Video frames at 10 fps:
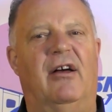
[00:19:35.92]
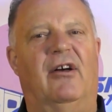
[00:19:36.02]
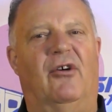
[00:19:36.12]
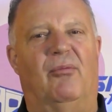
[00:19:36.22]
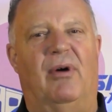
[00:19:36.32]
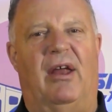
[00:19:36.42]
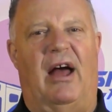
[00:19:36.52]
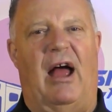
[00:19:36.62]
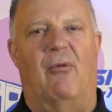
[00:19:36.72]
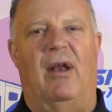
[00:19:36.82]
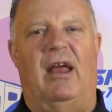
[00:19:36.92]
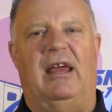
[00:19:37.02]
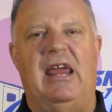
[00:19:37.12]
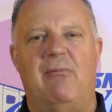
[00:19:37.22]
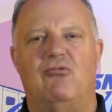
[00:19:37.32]
But I wouldn't
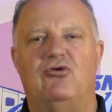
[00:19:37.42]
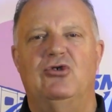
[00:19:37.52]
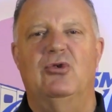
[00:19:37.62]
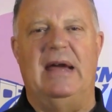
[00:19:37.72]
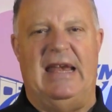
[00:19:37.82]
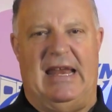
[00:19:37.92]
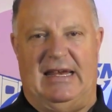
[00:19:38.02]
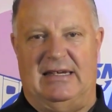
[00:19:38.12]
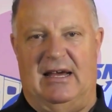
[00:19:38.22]
keep doing it.